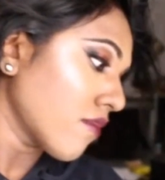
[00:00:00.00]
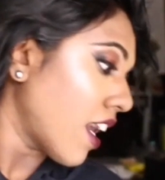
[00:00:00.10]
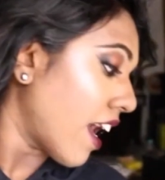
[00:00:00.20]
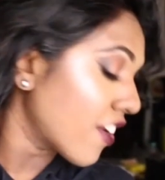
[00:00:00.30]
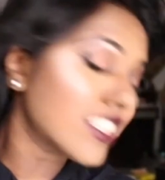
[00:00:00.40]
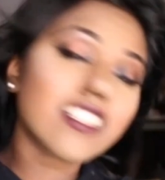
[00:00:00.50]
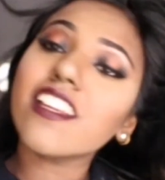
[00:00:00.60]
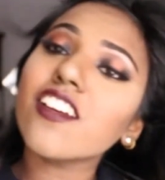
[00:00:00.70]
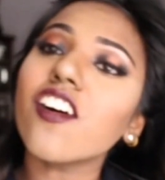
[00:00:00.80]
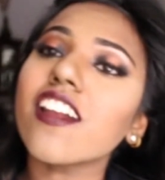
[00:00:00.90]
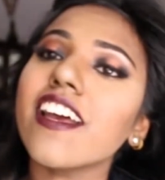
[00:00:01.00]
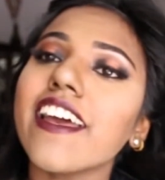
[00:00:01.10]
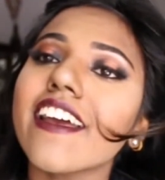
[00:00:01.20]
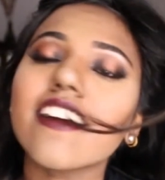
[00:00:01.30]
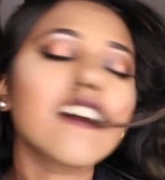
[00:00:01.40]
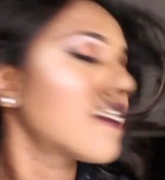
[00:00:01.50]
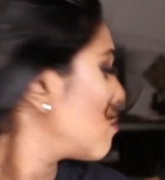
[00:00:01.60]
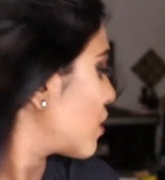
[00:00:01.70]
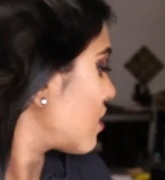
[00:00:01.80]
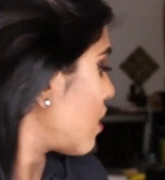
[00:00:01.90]
I recently got a haircut
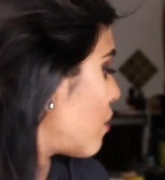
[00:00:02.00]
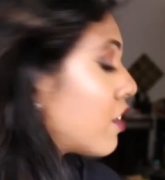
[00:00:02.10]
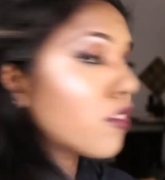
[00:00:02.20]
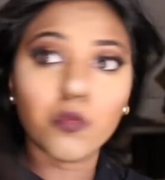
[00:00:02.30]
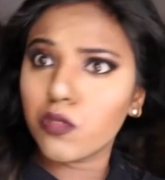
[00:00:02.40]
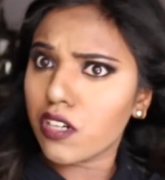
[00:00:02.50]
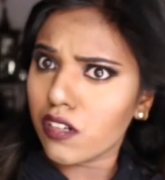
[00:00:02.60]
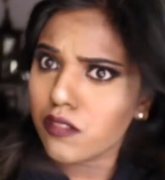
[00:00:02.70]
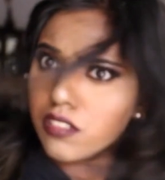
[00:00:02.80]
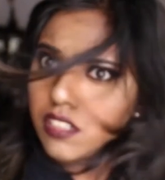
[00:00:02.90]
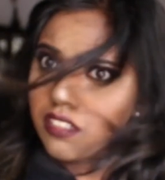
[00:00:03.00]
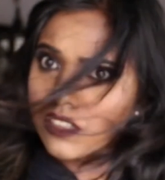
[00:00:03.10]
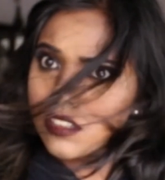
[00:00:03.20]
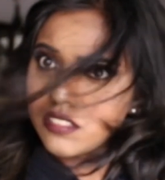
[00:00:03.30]
because I went to, whoa, look.